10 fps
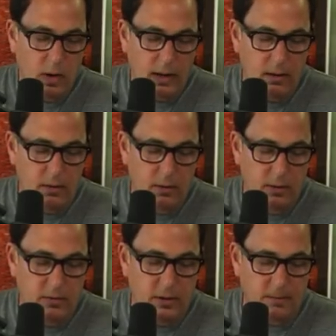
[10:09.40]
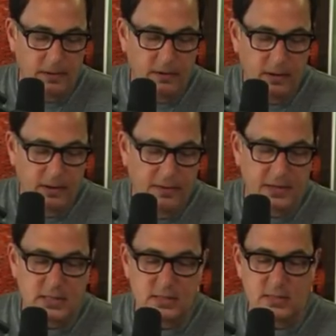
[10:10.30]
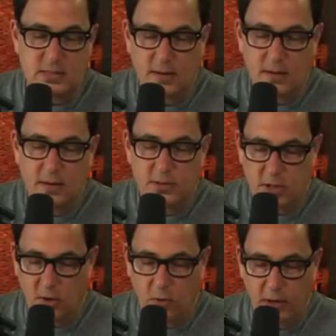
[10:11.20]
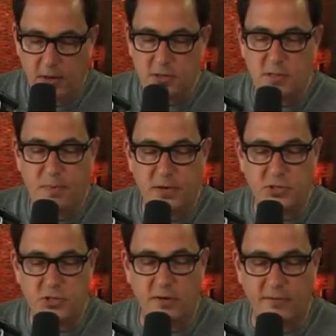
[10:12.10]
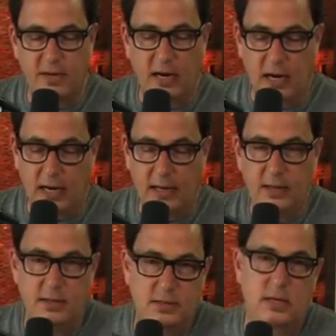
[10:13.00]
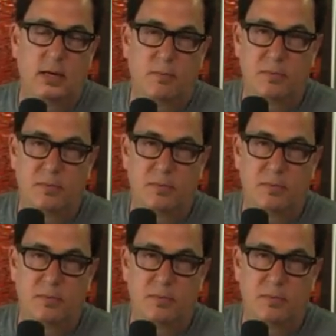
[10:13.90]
Well, I don't know. You tell me. This is so. Here's the picture of the guy sitting